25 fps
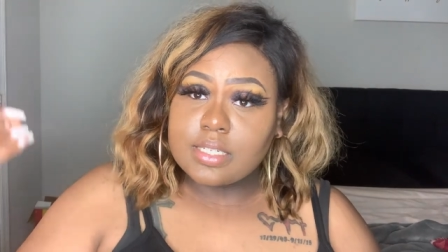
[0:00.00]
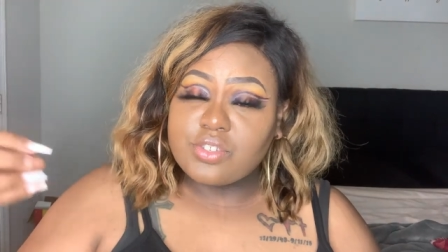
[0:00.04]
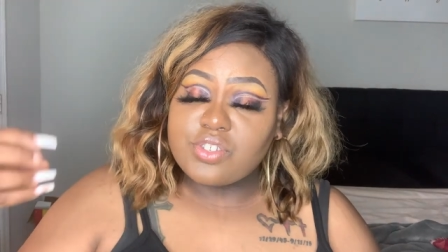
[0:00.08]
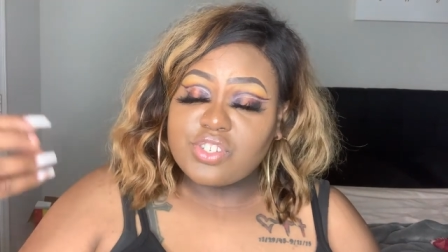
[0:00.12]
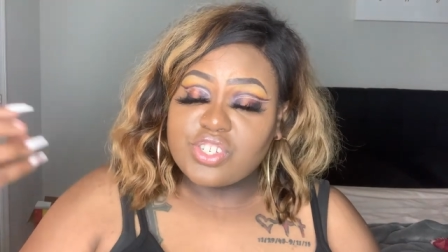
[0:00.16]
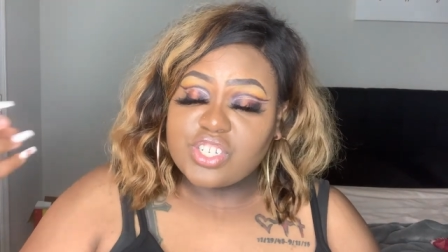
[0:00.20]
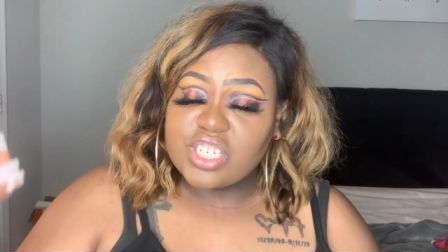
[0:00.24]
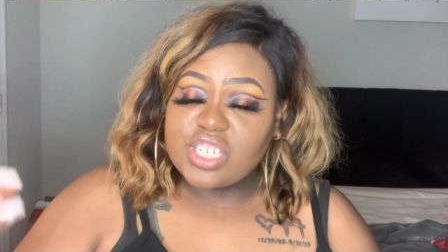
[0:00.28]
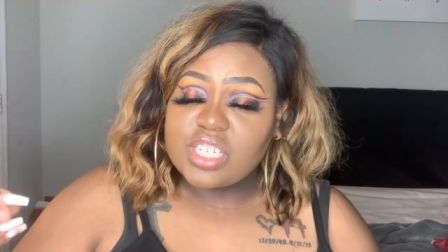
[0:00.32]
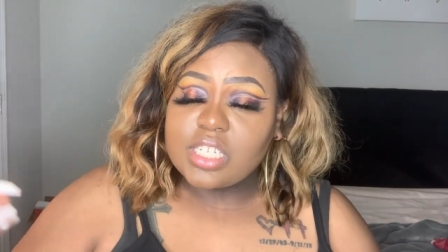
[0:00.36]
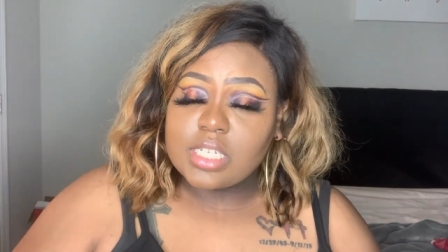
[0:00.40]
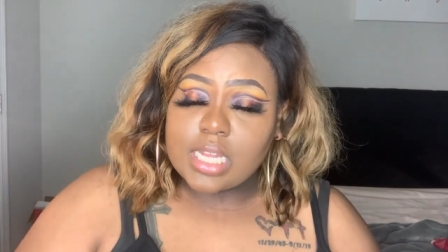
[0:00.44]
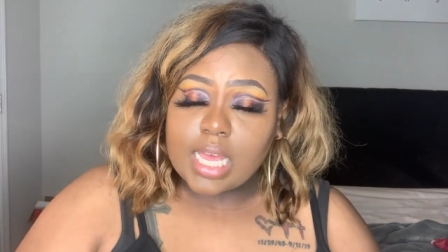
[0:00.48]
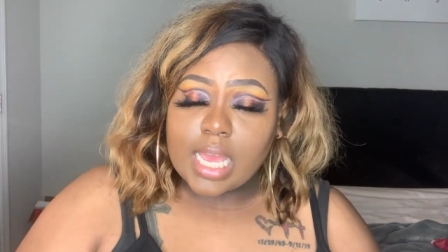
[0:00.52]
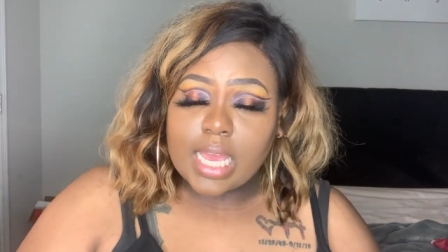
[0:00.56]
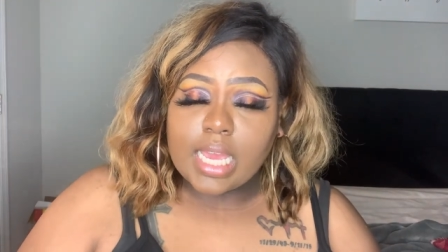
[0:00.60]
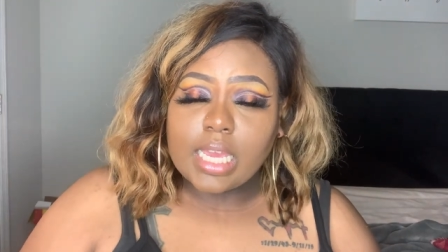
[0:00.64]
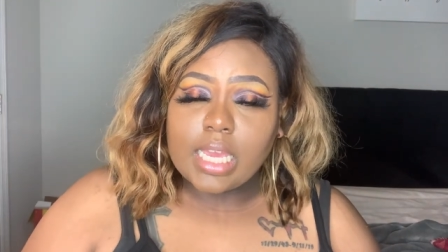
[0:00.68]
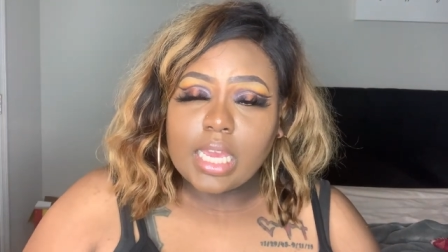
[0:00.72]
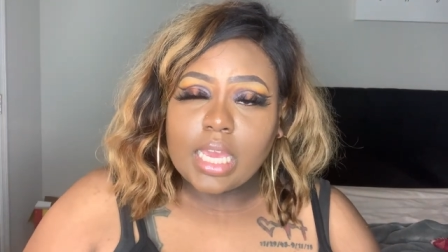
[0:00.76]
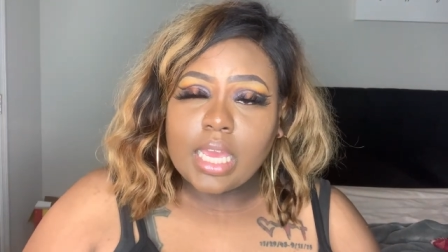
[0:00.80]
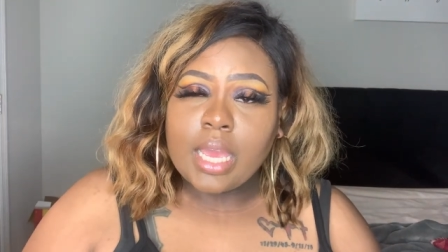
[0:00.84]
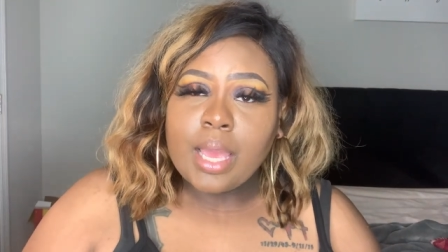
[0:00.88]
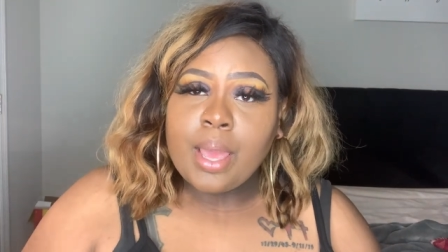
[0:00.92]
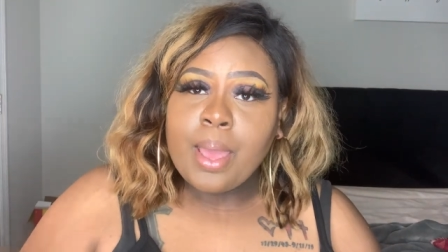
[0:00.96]
she's
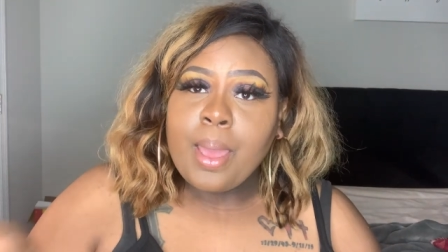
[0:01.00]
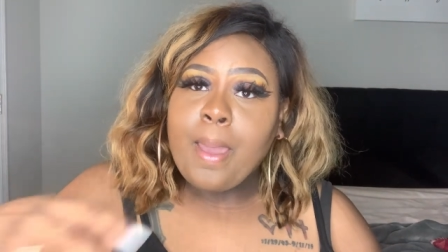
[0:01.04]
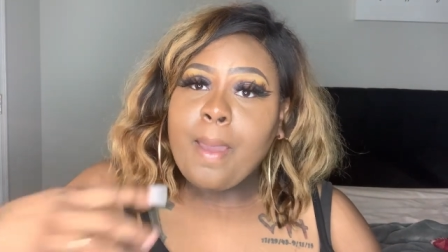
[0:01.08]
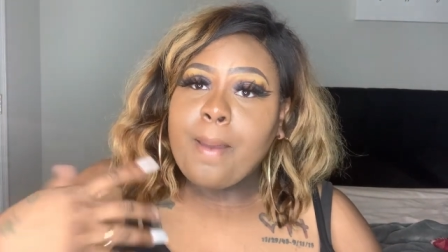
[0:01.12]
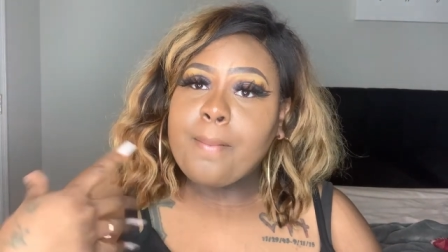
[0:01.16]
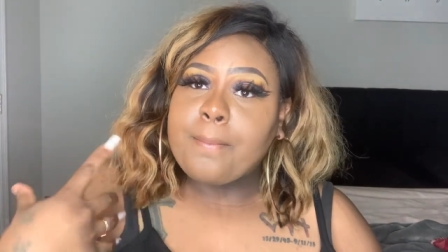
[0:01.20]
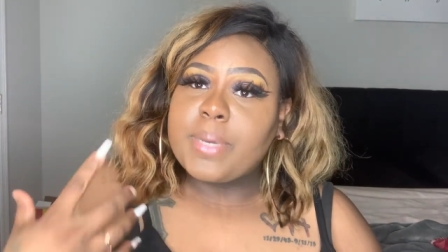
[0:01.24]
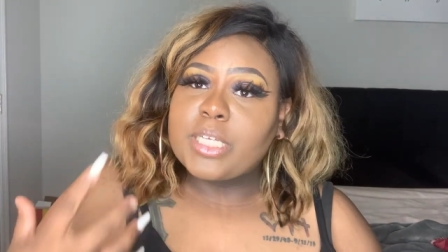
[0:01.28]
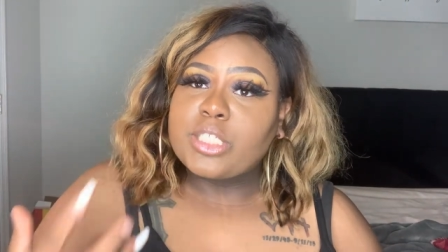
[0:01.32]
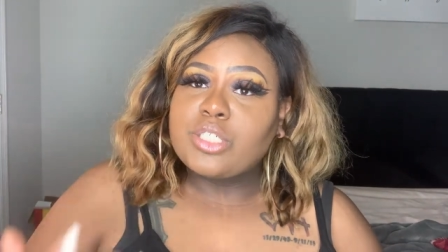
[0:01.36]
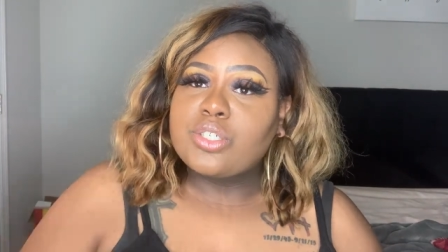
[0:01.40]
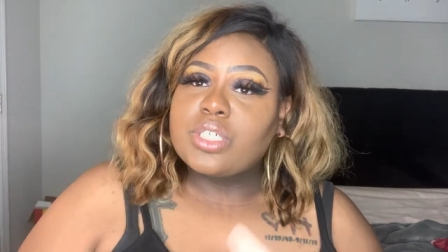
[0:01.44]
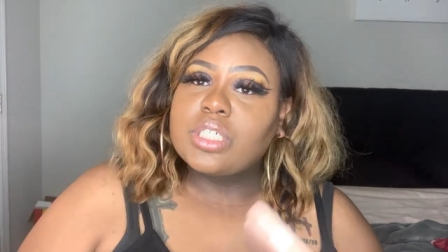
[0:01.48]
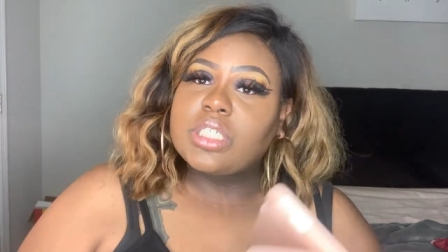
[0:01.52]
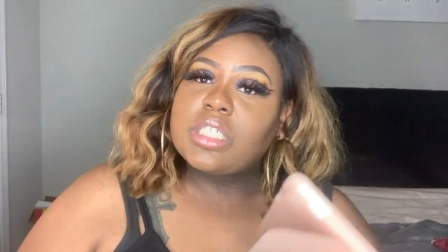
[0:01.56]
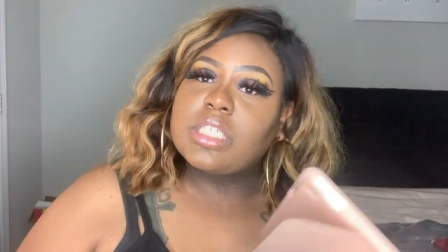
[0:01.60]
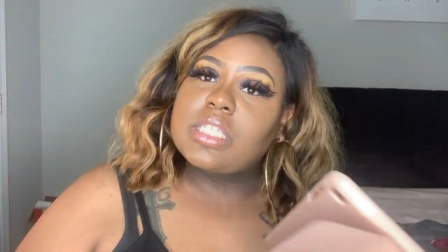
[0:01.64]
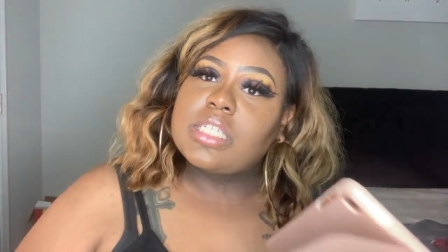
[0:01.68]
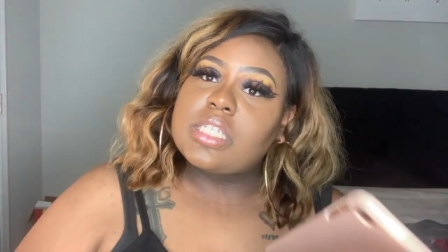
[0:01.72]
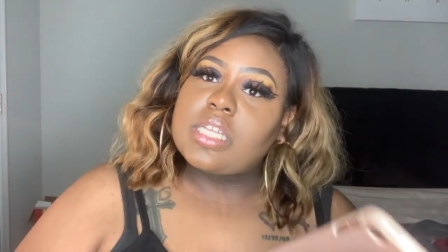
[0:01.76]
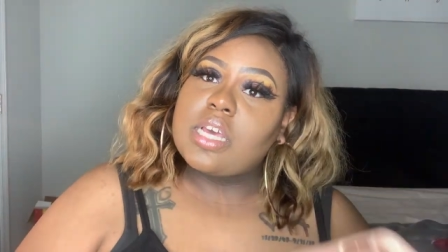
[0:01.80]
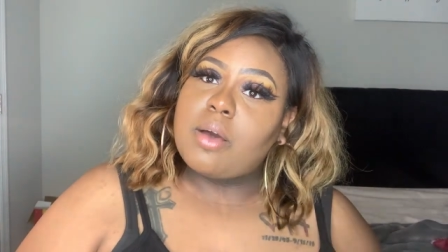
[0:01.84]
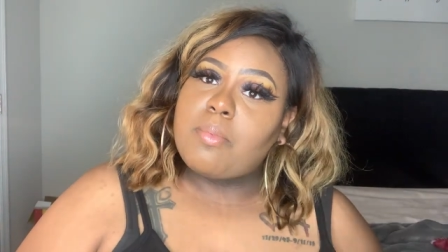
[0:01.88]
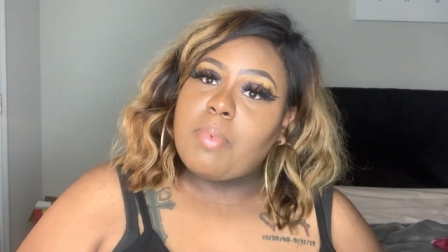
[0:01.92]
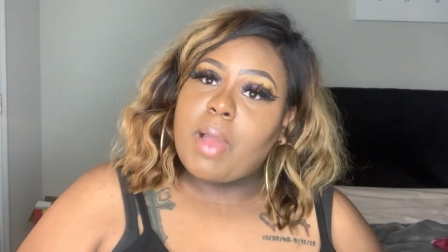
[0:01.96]
saying it but you can
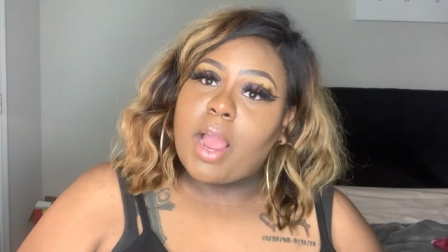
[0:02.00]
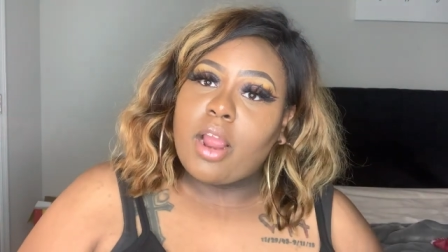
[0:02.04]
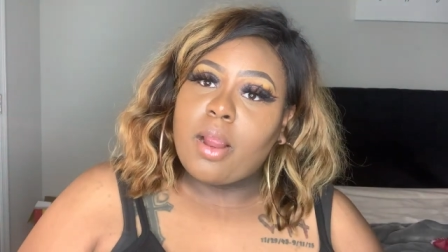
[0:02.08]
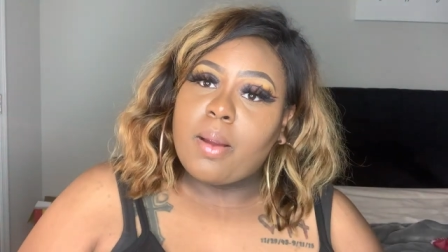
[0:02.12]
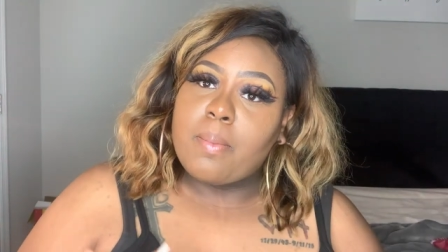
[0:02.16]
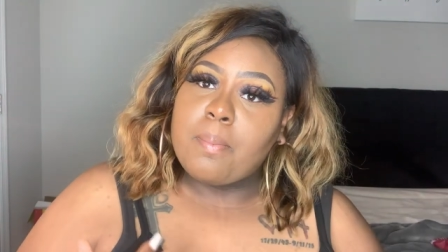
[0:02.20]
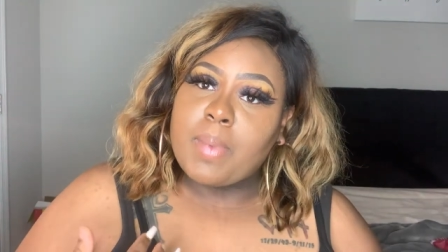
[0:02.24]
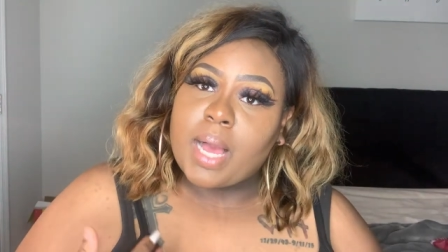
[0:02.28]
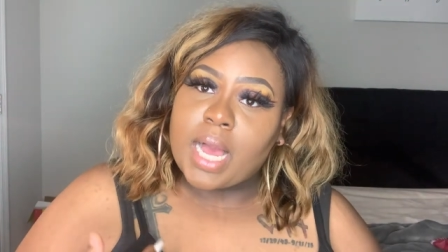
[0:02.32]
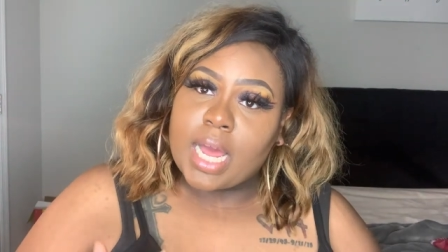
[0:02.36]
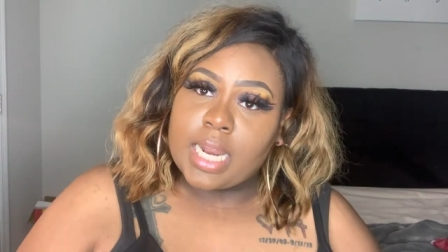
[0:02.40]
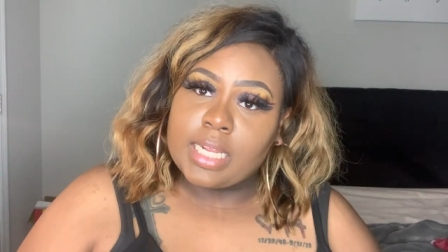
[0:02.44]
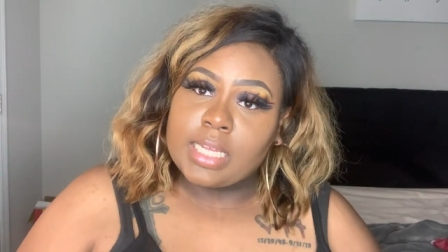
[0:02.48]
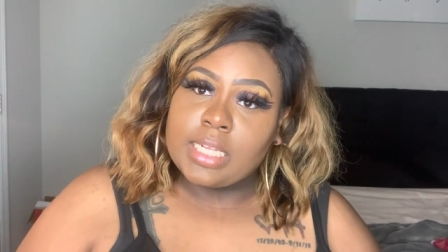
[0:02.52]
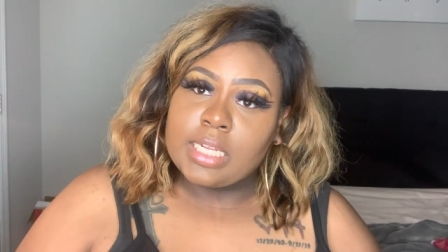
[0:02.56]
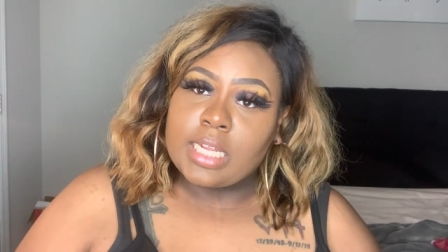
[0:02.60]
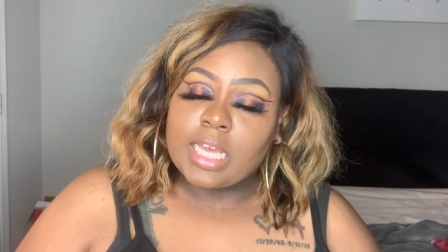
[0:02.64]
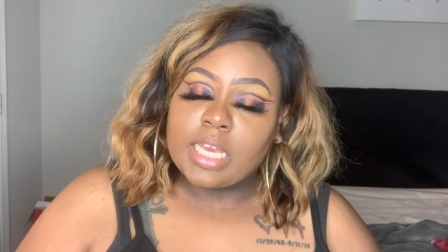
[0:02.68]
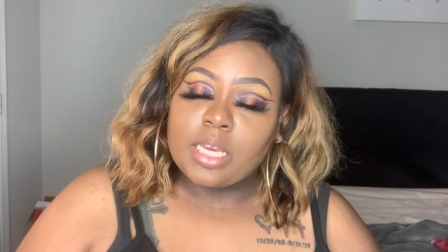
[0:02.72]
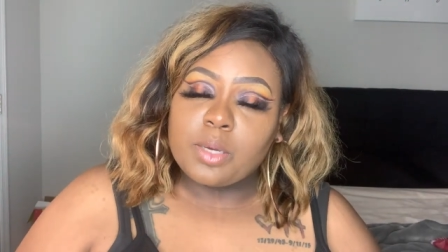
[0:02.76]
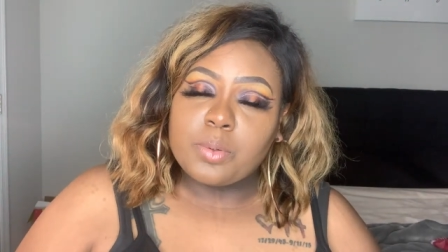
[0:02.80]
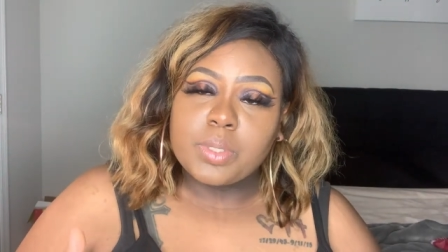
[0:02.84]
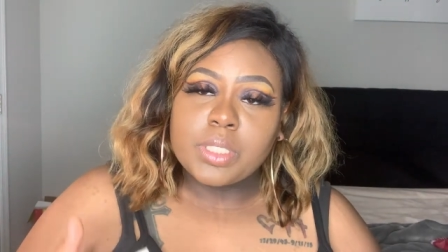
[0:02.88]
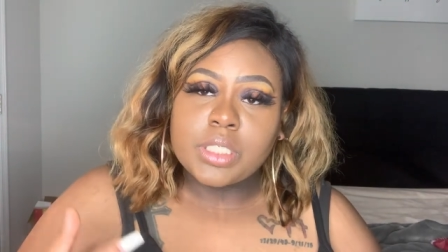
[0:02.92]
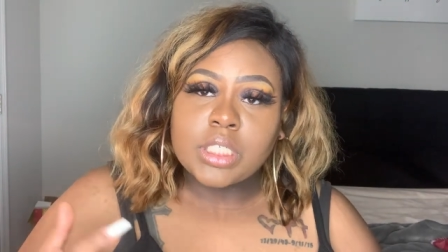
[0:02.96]
just tell by her body
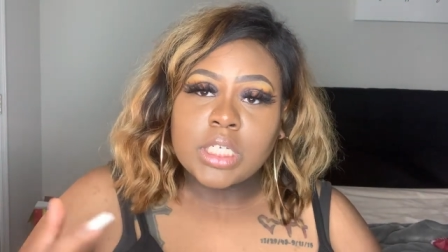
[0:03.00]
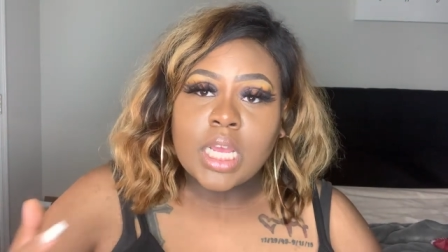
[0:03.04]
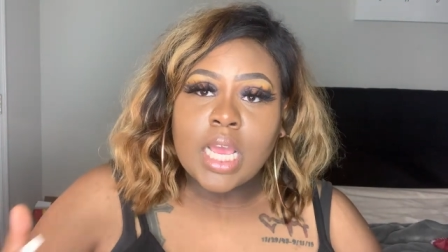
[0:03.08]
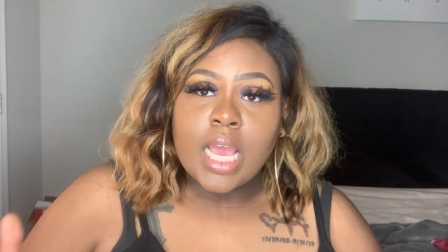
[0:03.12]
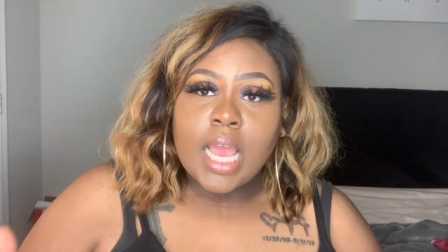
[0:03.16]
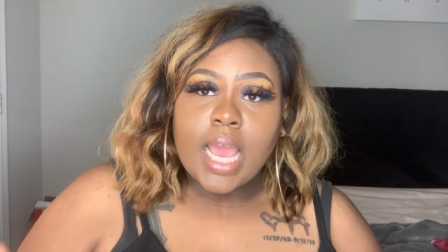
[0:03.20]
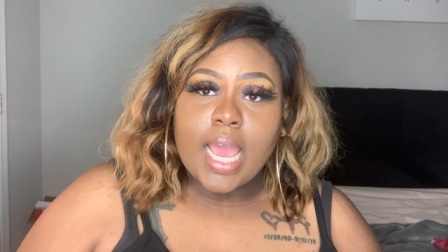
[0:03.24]
language